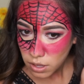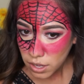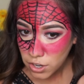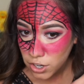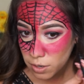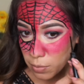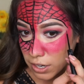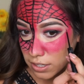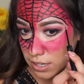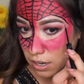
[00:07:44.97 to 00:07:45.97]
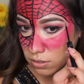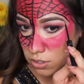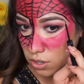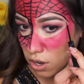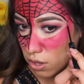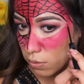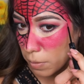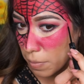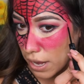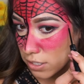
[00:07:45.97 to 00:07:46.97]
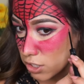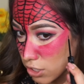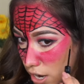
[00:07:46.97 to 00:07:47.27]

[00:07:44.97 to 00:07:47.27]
And you're gonna bring it down all the way past